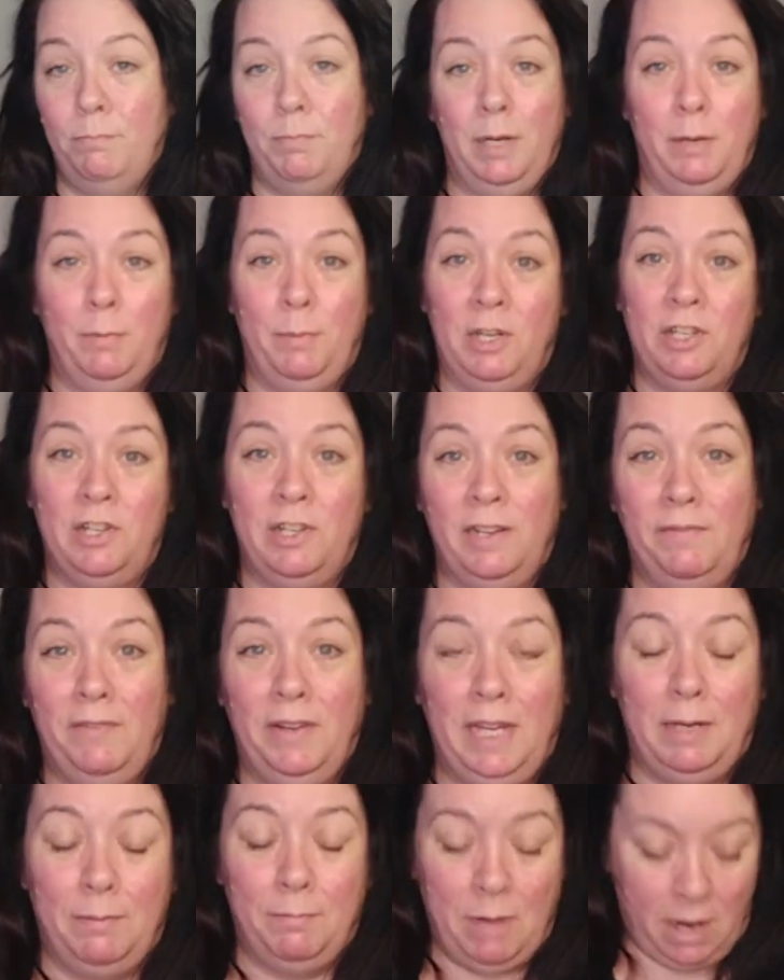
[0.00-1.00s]
pretty much
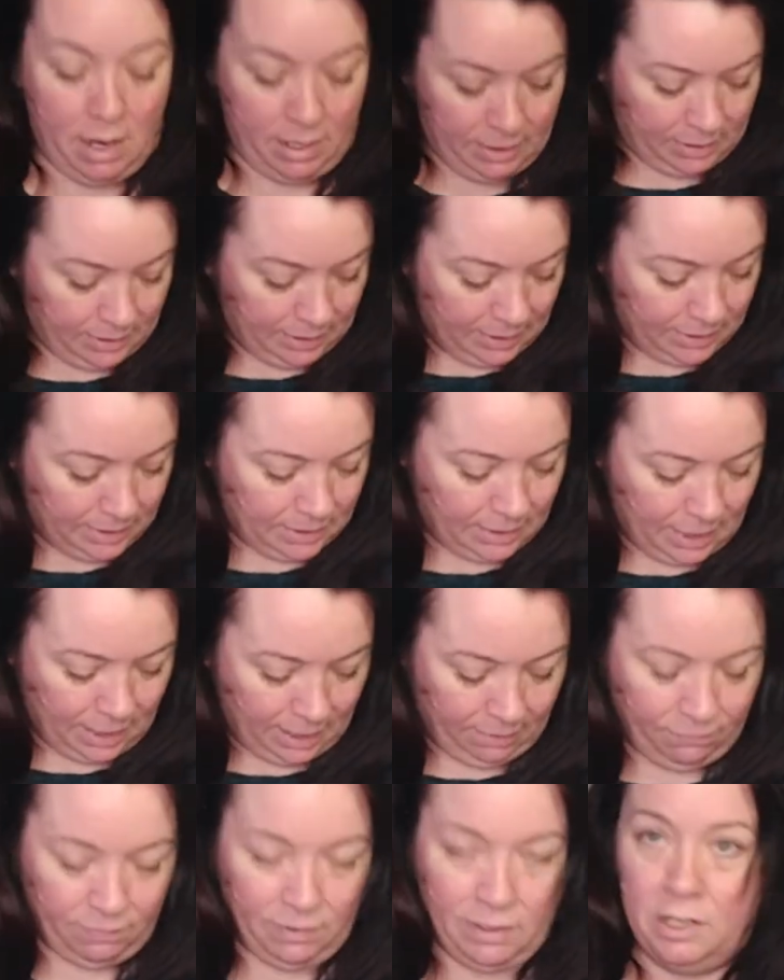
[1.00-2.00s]
living in mine since
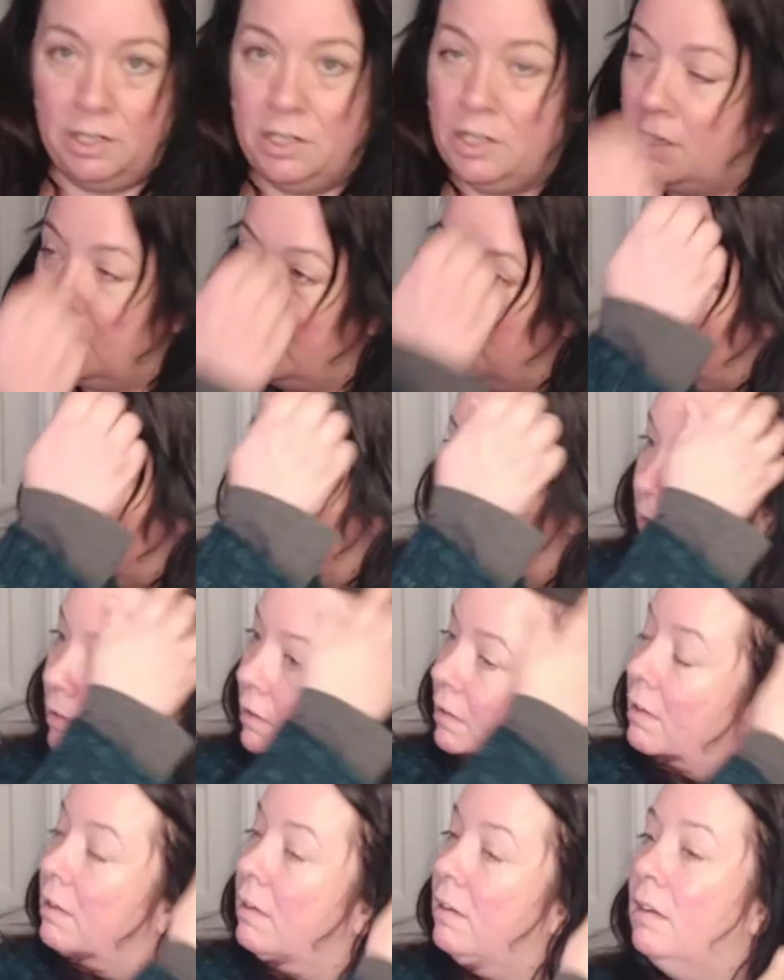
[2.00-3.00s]
I finished it in,
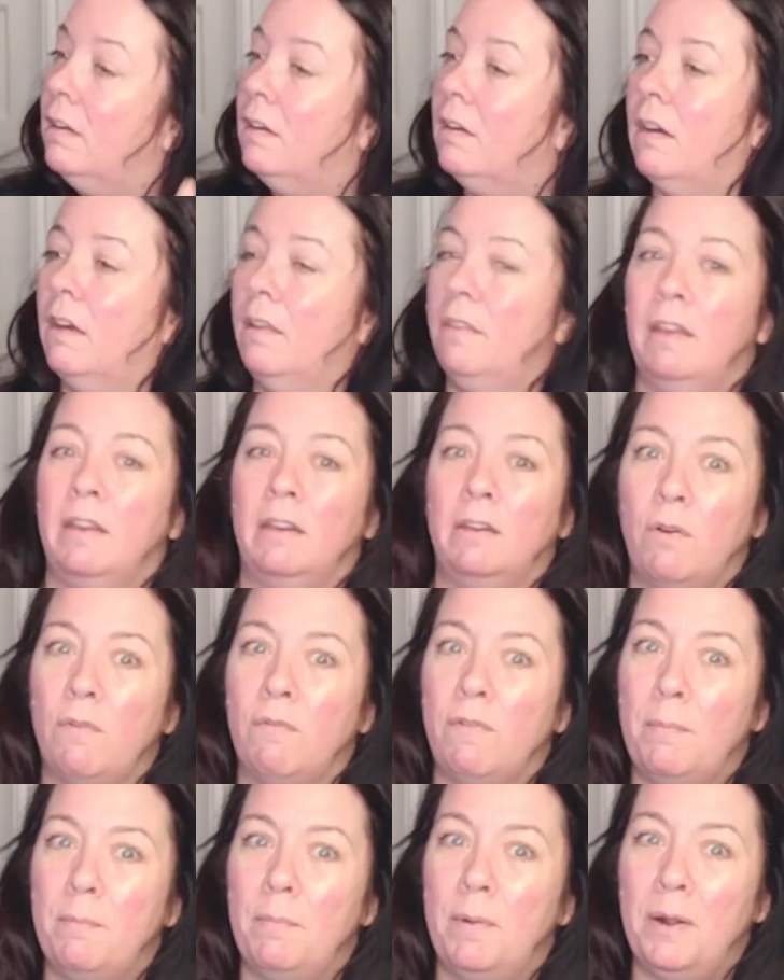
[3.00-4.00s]
I think,
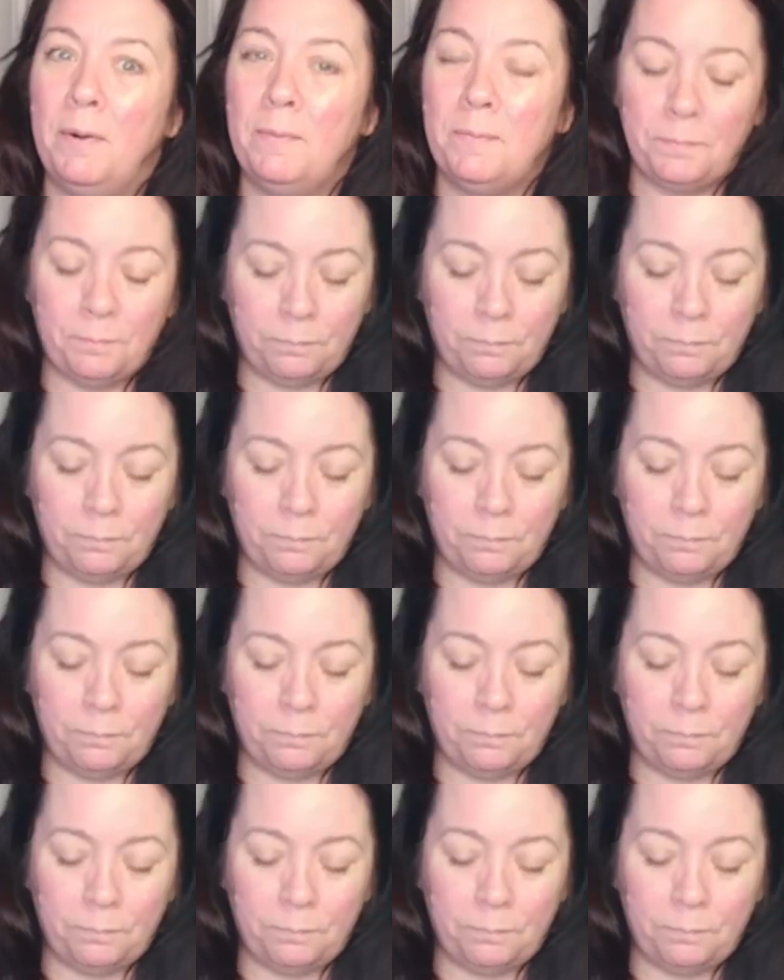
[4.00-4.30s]
November.